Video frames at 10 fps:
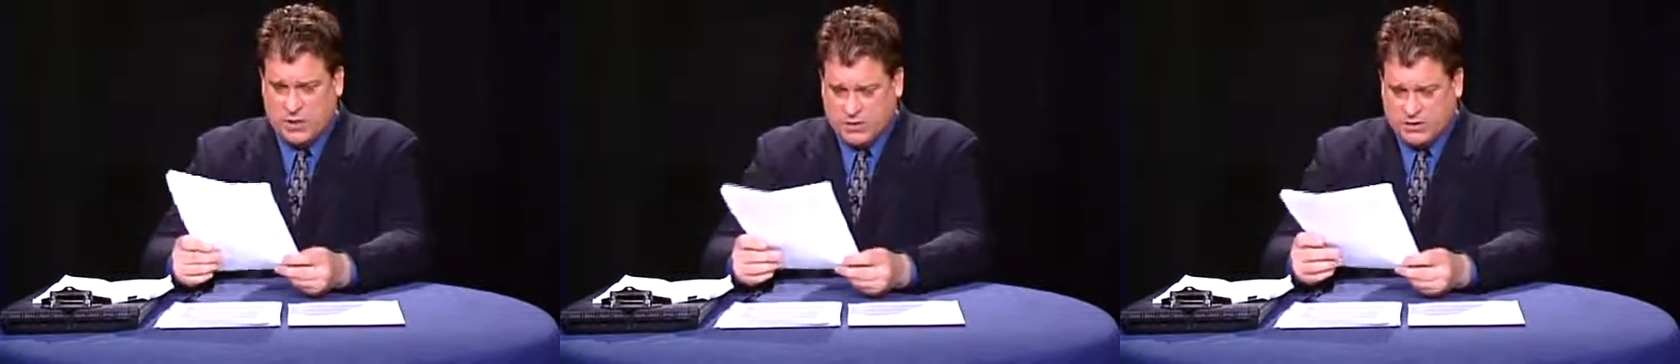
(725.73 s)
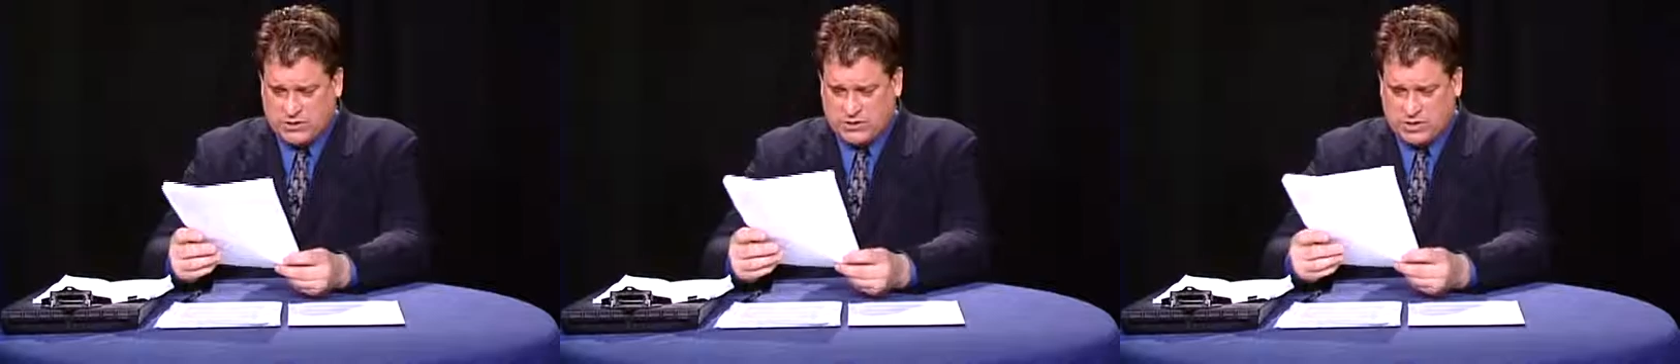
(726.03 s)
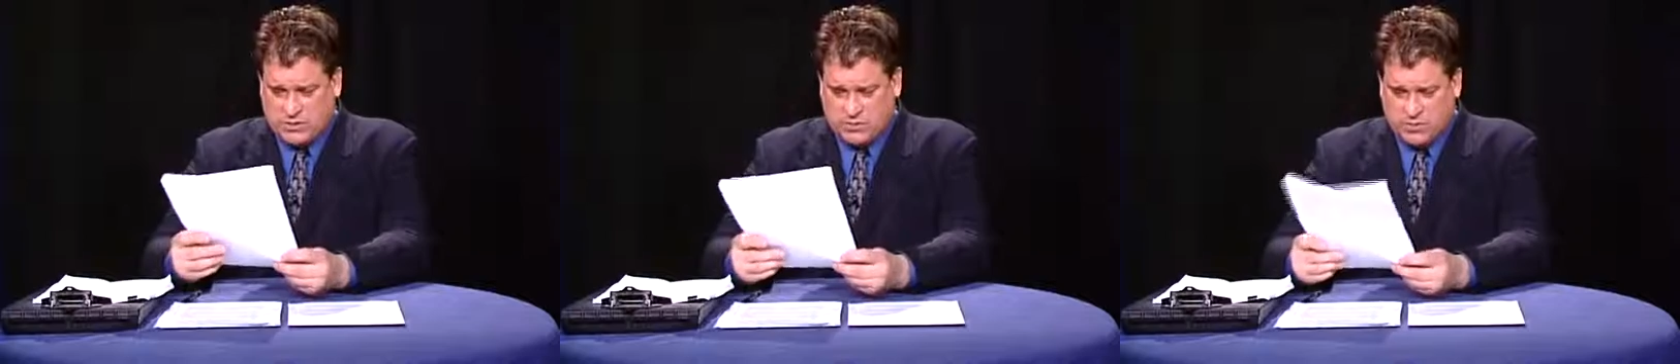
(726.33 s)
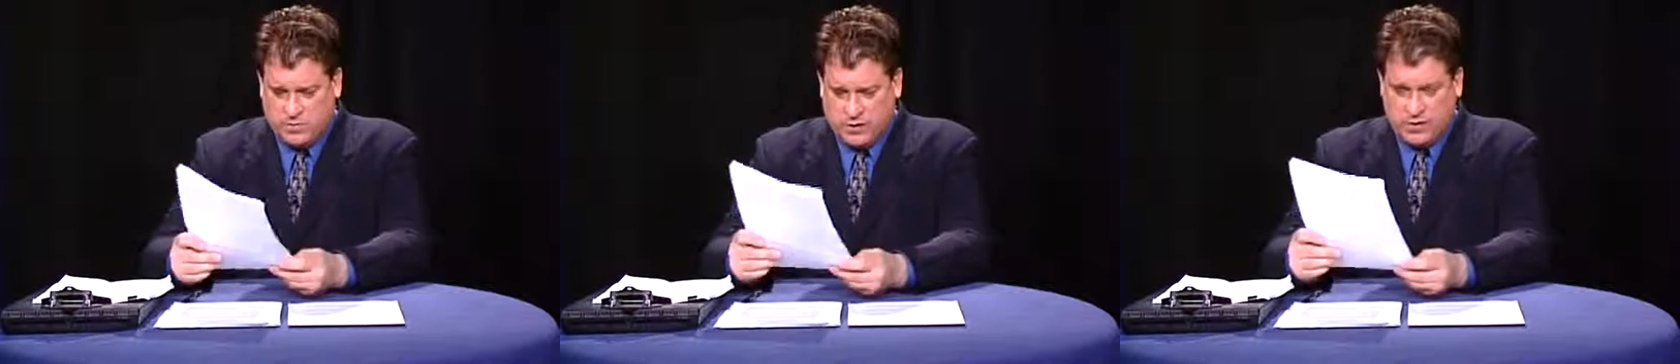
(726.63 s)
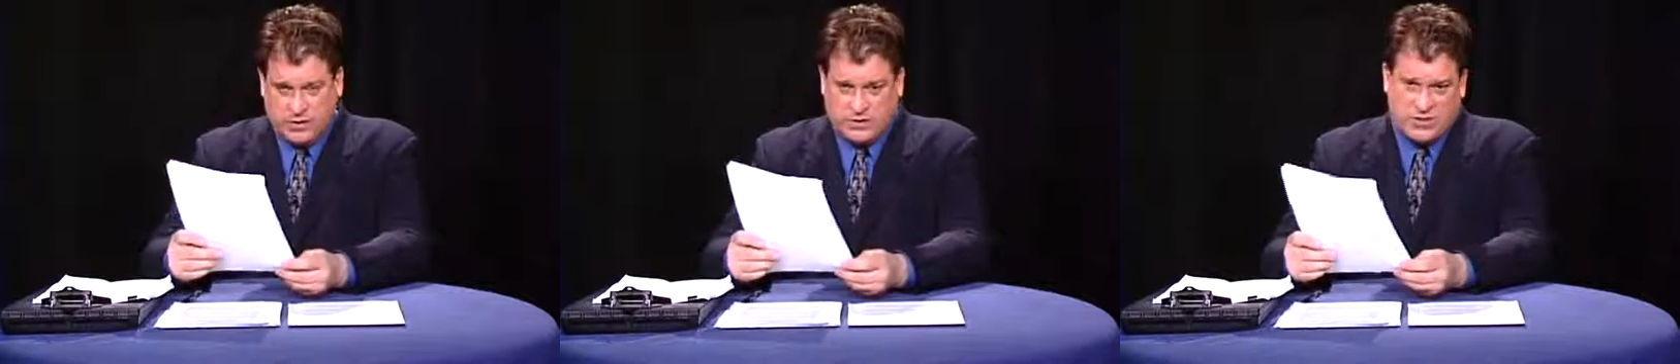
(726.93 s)
which is
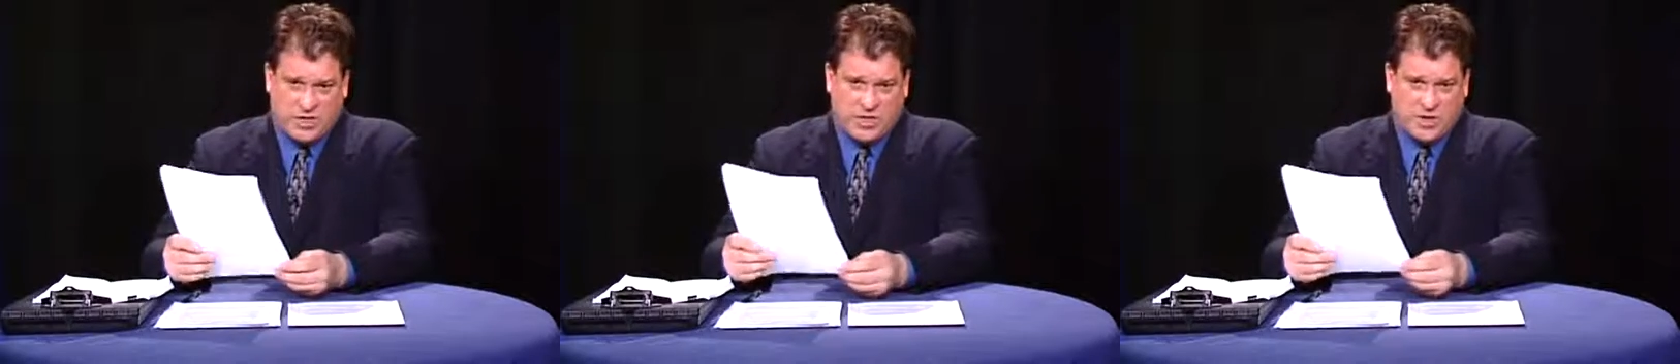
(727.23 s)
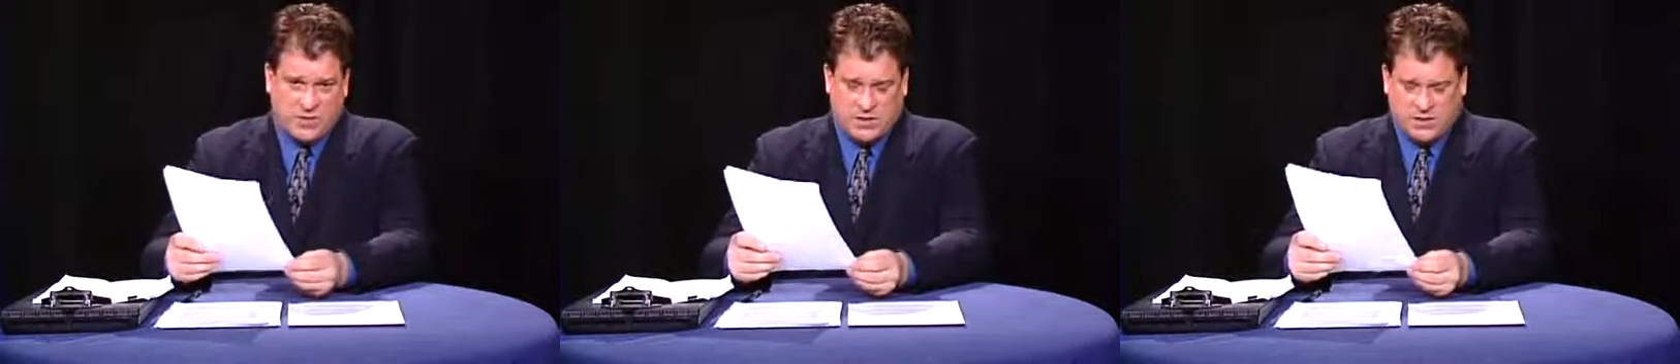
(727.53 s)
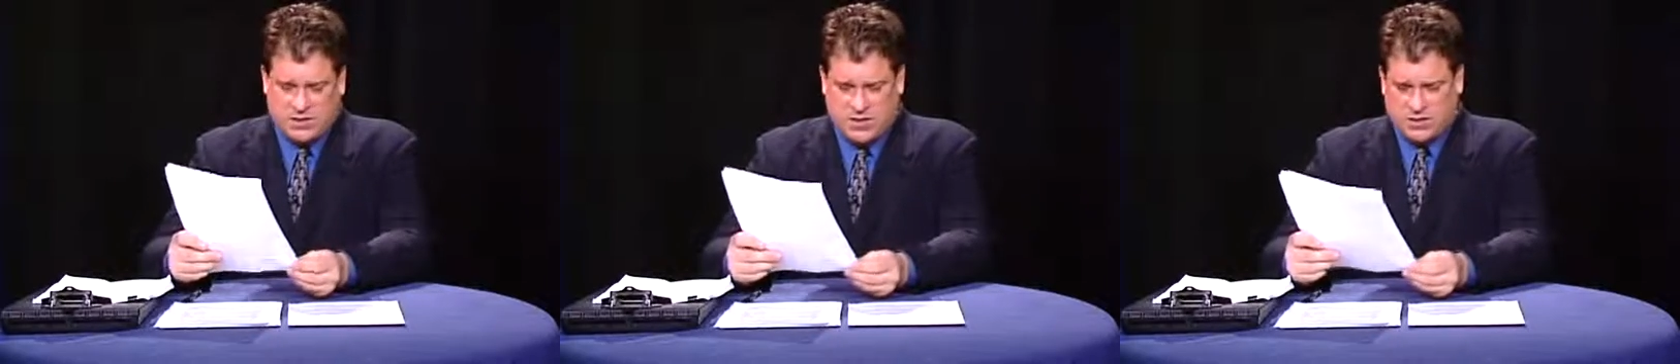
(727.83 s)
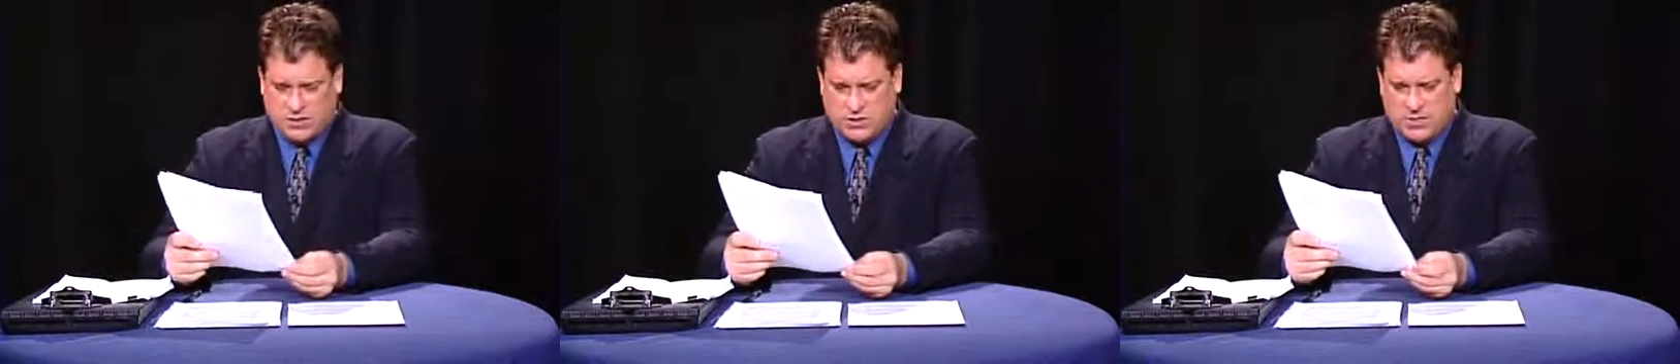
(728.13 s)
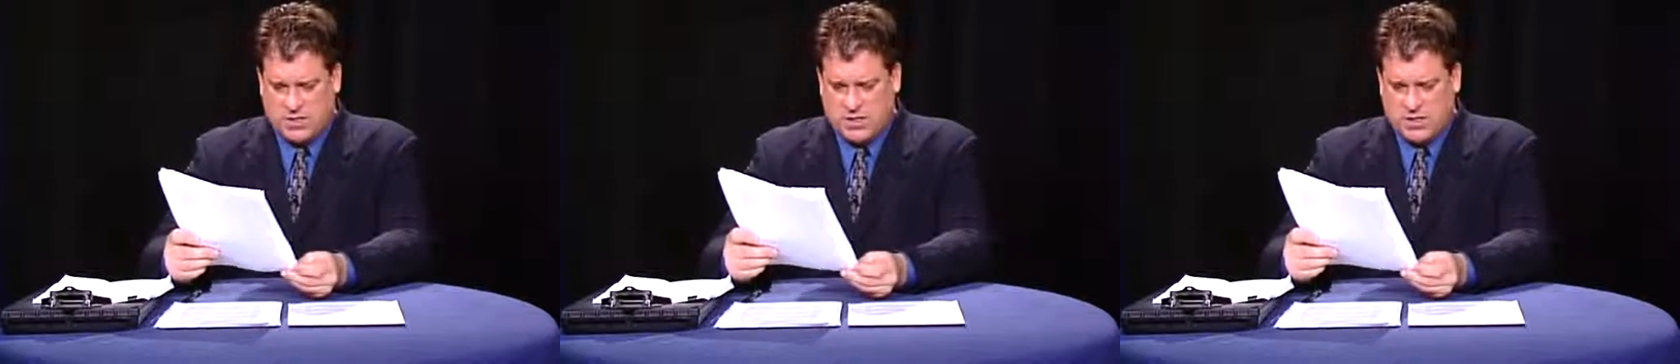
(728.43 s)
literally setting up a dictatorship.